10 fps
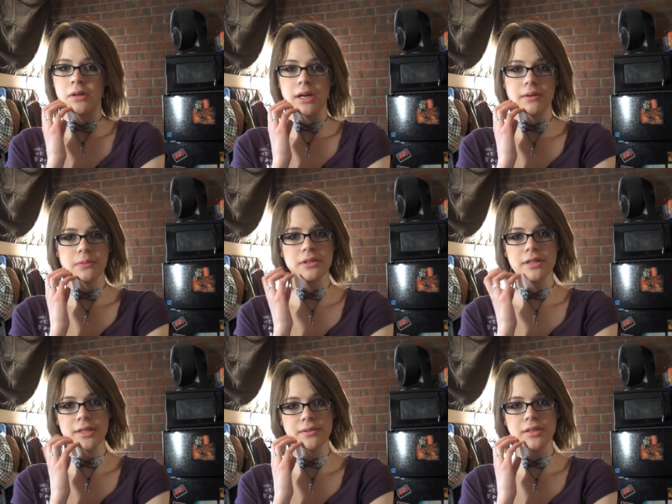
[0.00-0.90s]
I wonder
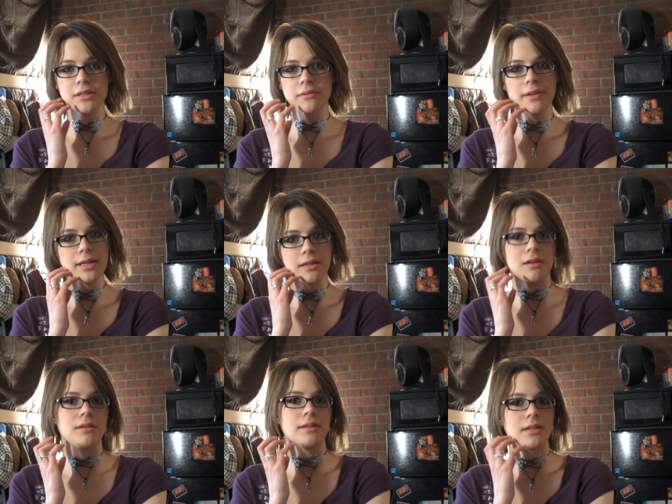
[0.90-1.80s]
how they're gonna
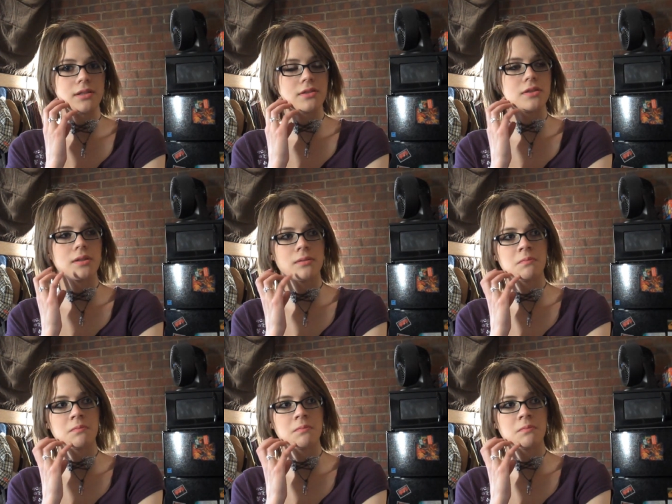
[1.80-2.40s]
retcon this.